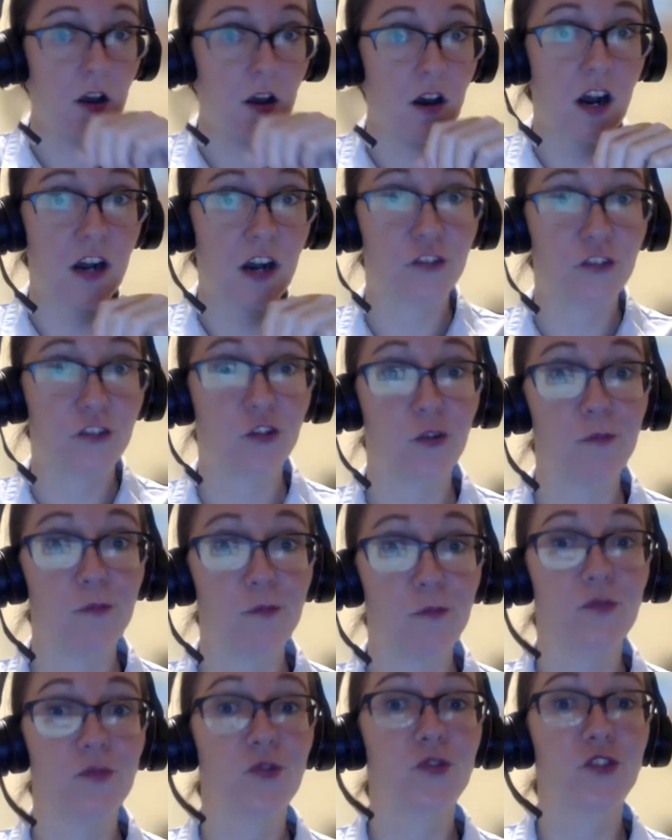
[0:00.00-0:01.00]
Uh, so
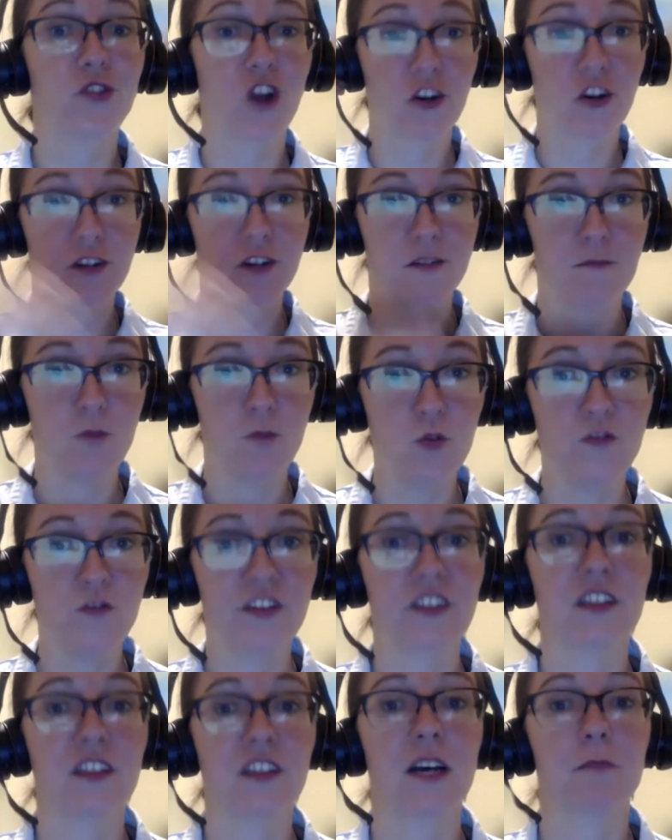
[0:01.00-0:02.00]
start
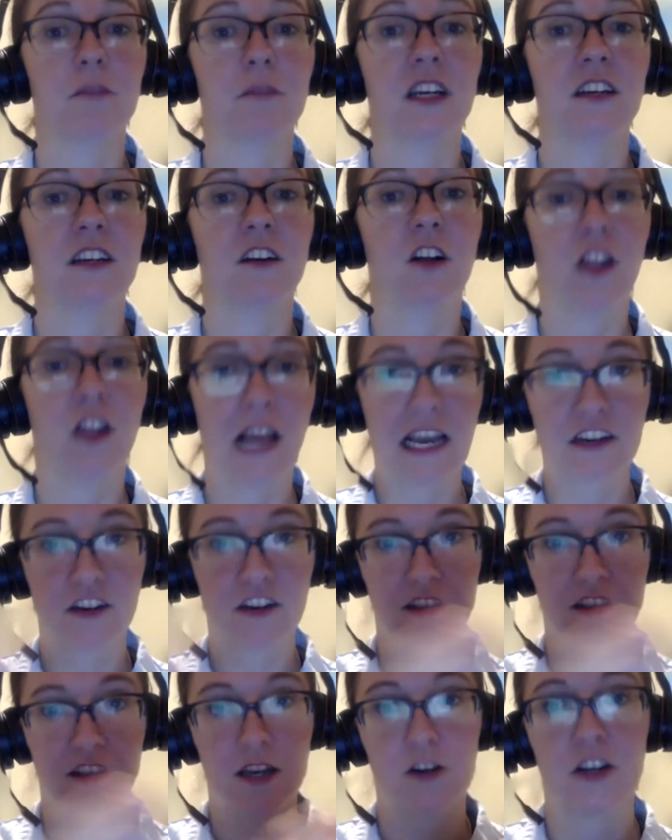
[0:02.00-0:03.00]
moving them and
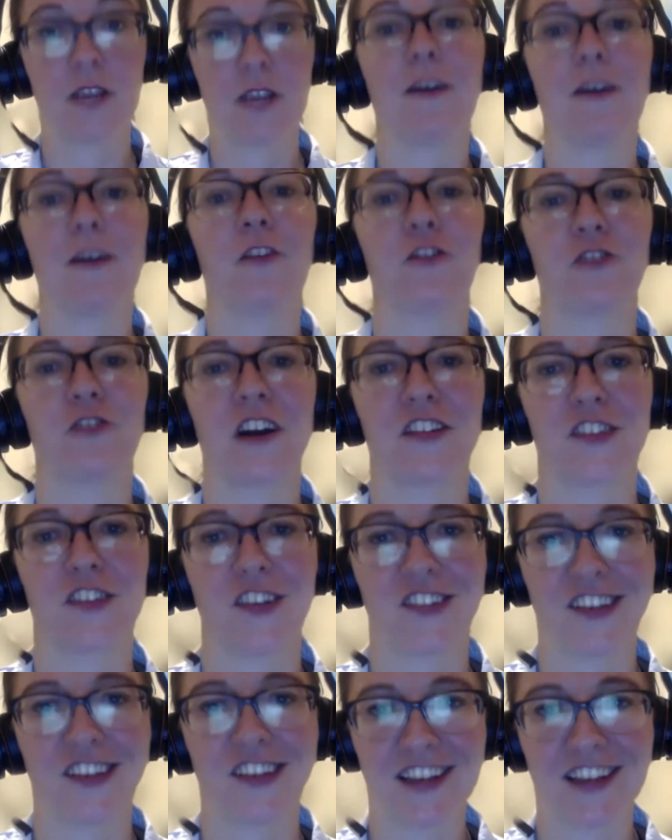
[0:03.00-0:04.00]
collecting their email
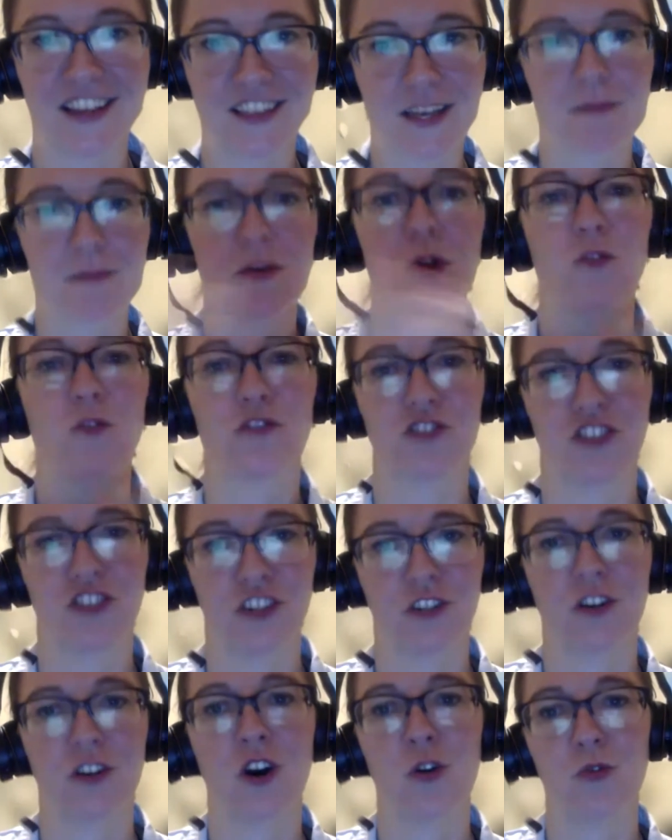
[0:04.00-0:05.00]
addresses and get them over to
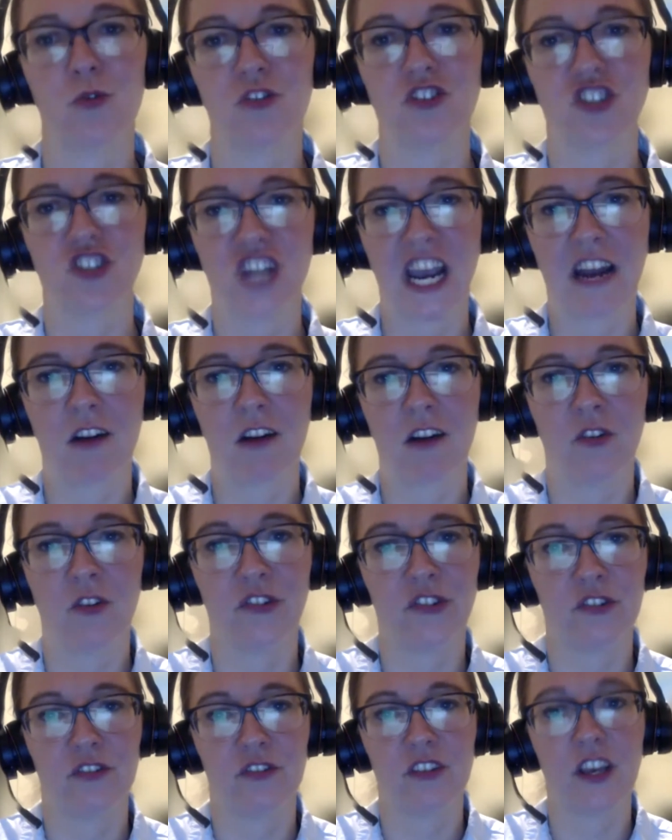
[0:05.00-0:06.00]
your own
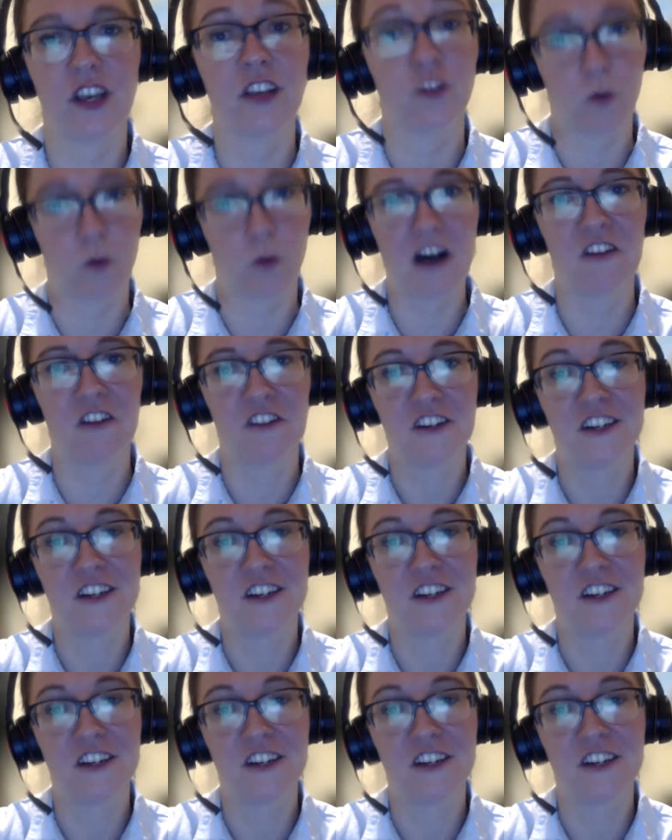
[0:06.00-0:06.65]
channels as well.